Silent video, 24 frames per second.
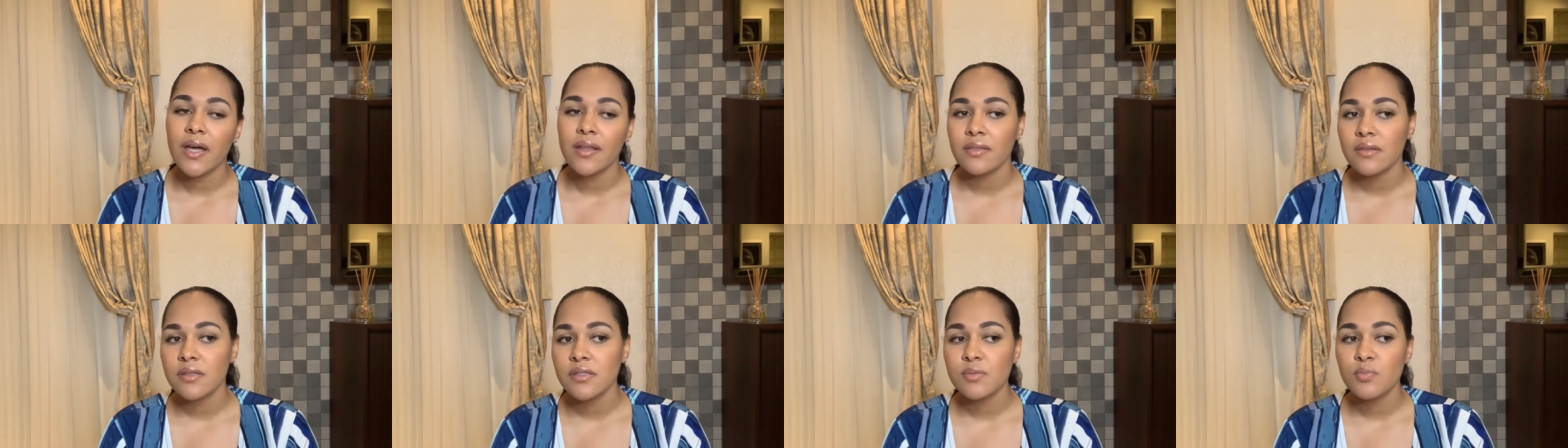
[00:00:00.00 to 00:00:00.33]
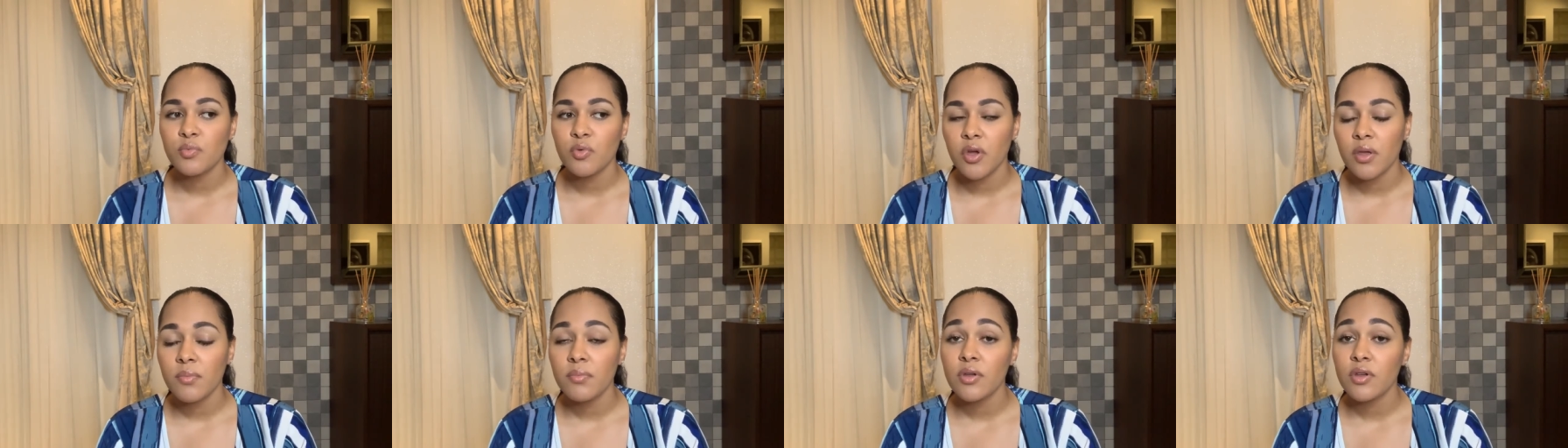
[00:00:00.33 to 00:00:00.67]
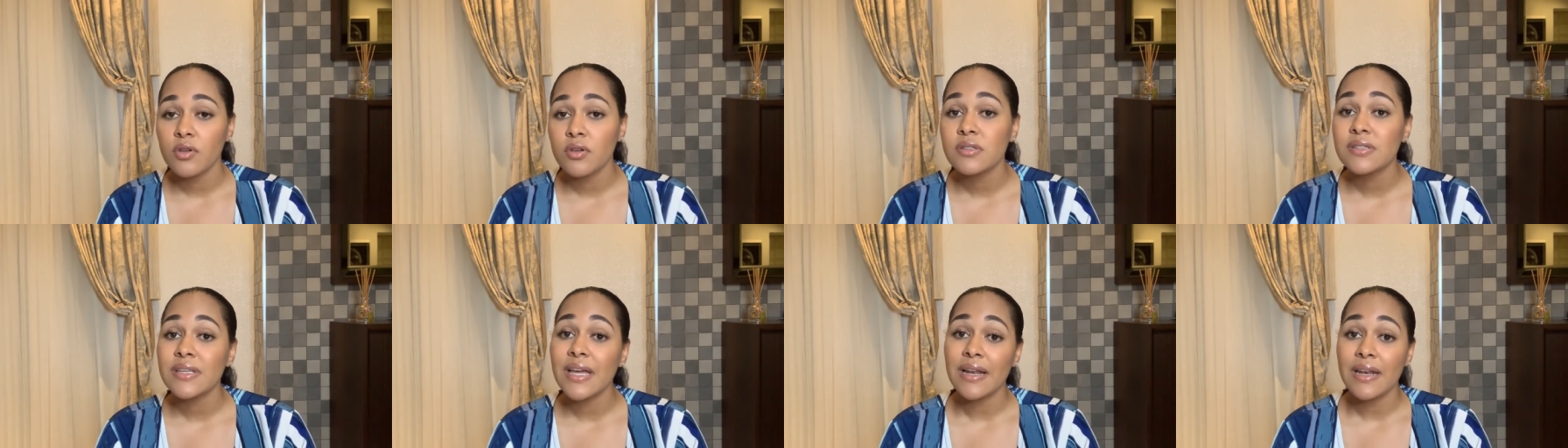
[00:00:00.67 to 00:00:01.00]
at this point
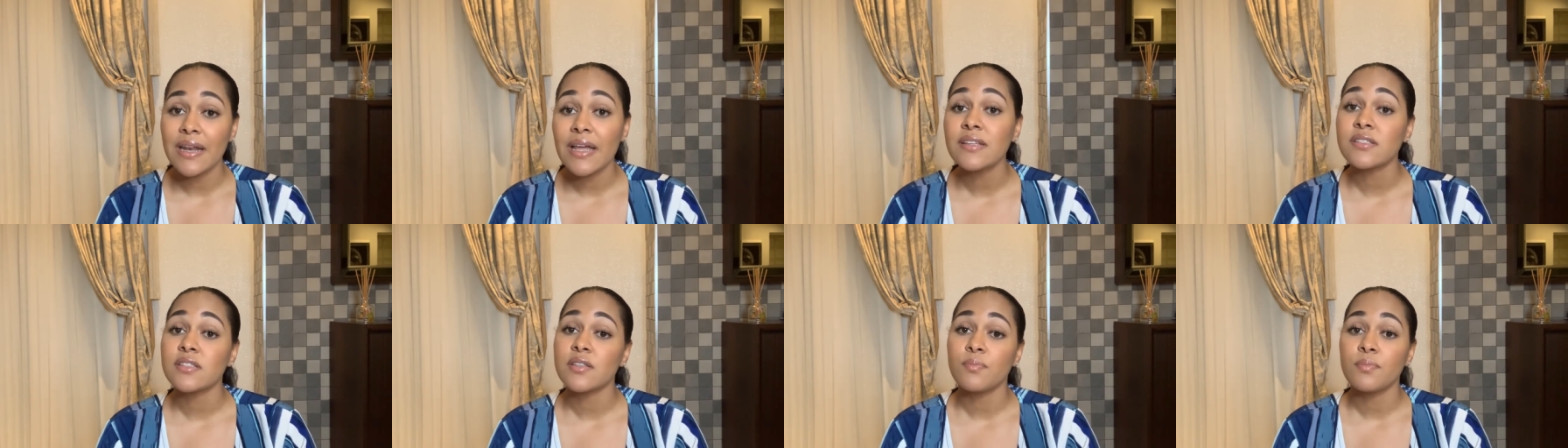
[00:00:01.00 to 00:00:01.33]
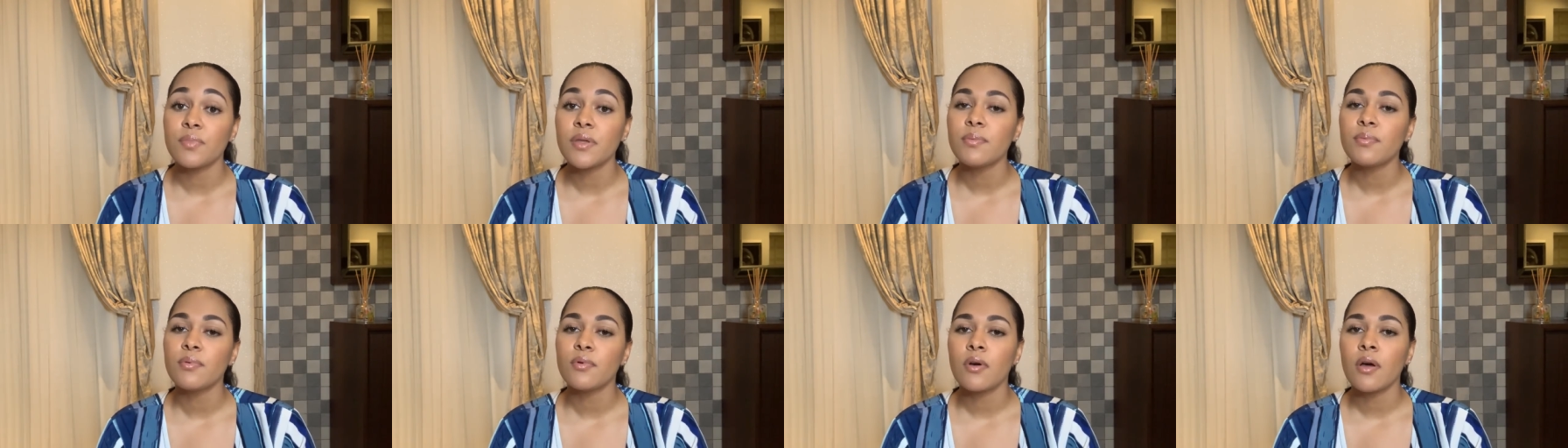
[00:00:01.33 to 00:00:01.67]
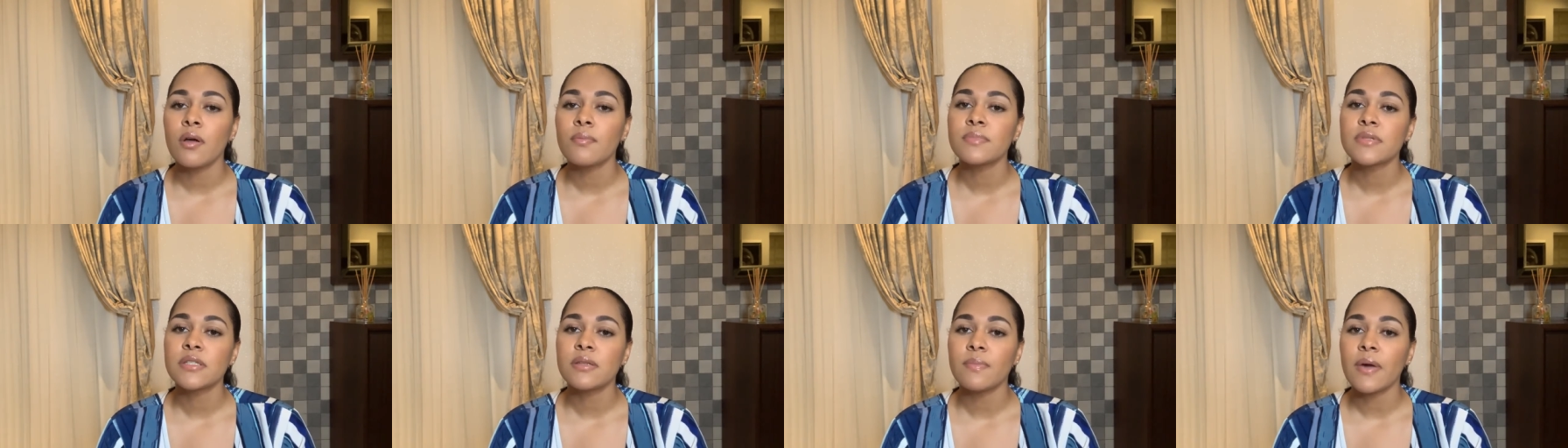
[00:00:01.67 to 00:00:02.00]
because I let some people
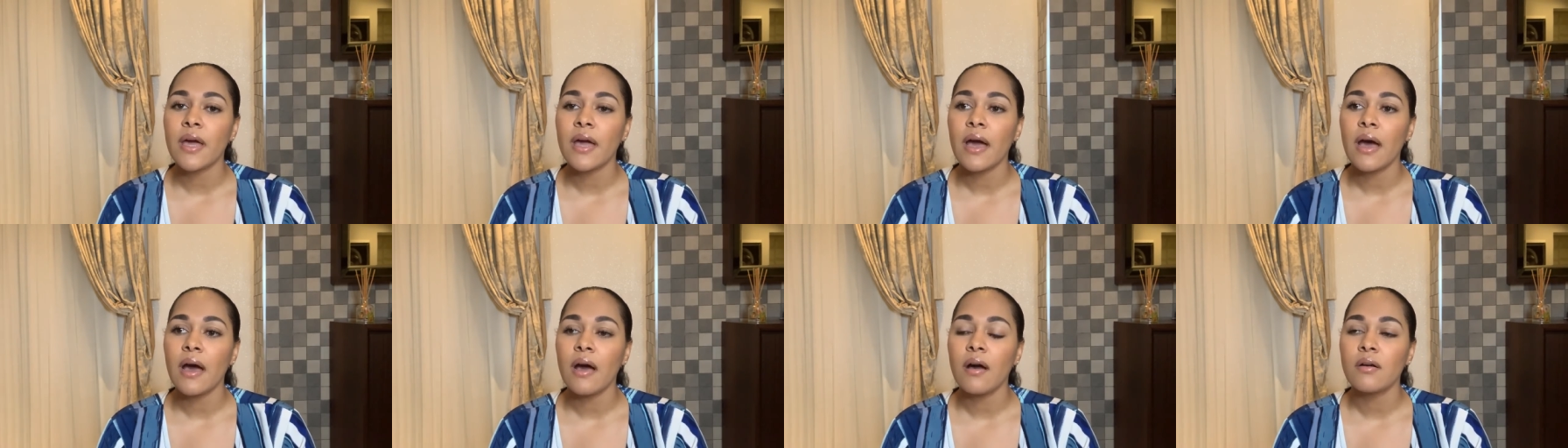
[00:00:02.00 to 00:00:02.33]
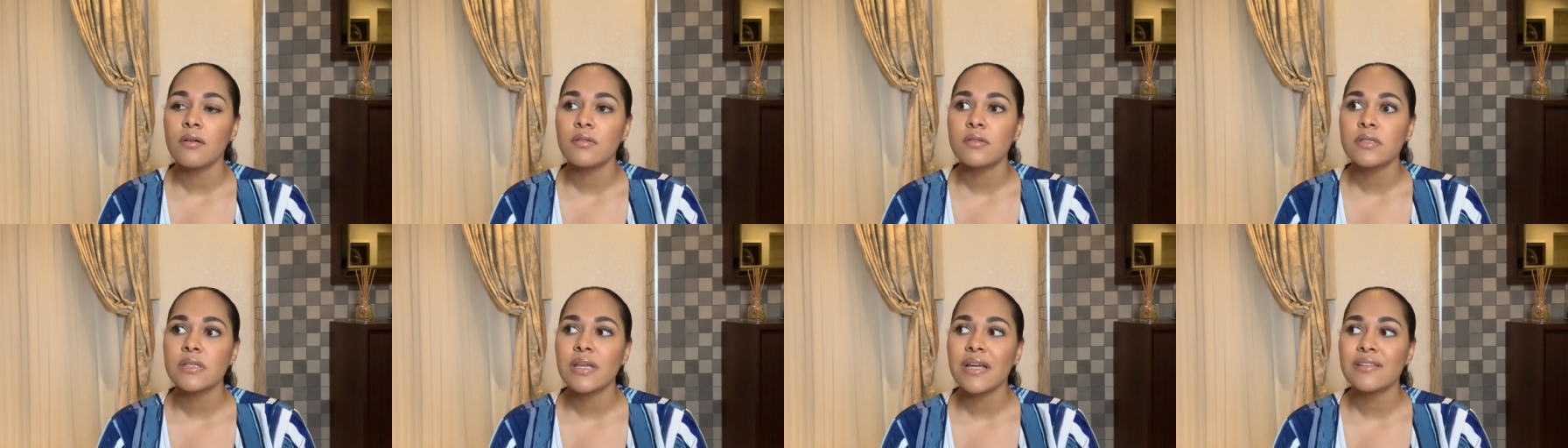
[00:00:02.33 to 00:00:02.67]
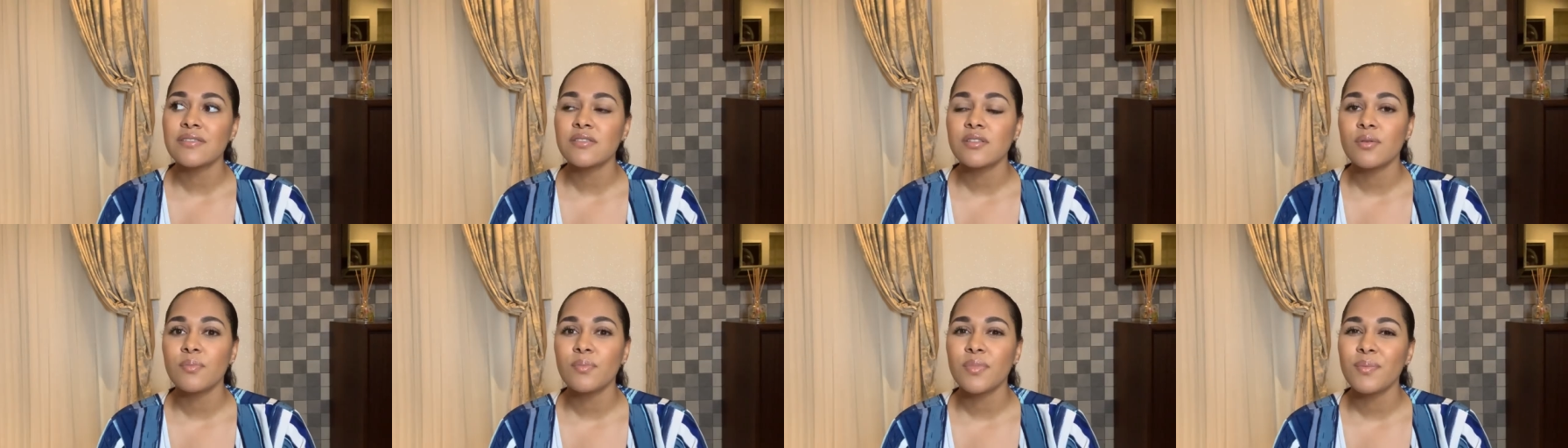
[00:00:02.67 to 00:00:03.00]
come to my house
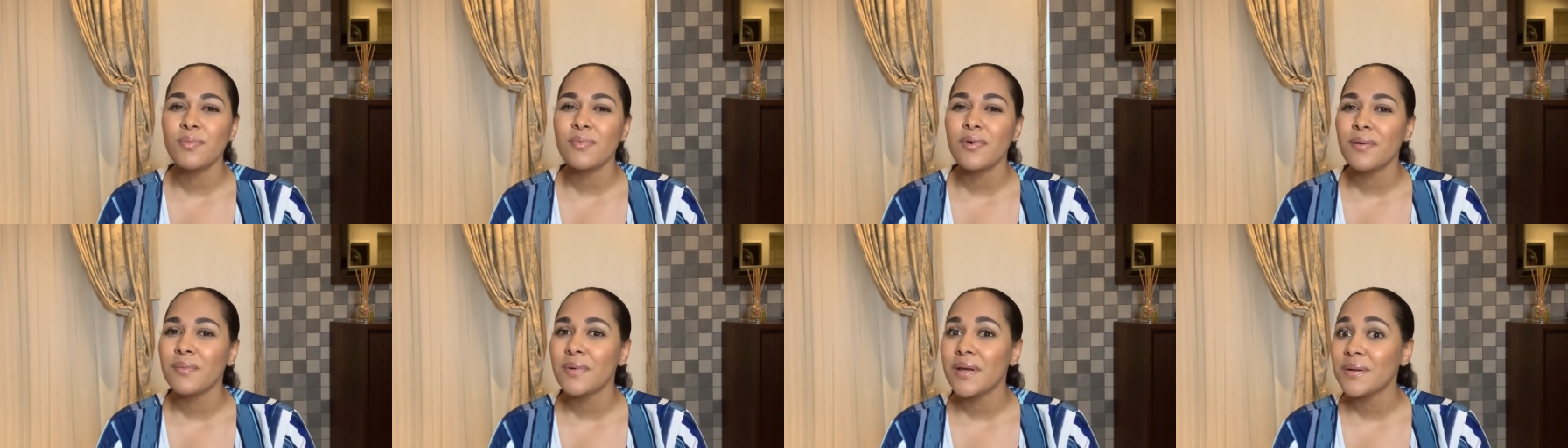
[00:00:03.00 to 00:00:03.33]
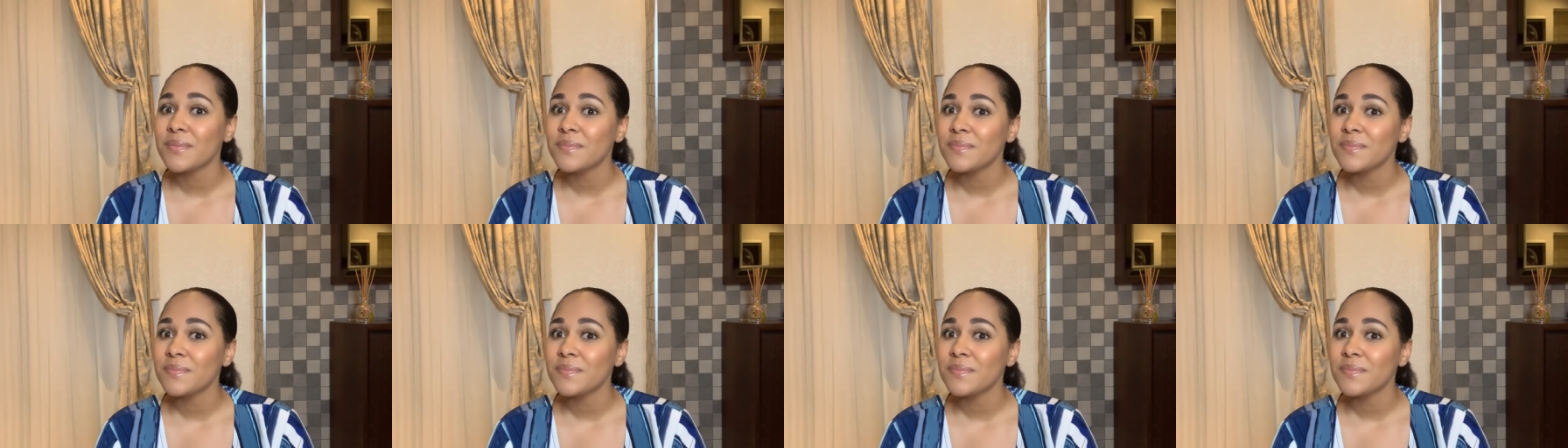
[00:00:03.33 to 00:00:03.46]
and some people I'm like,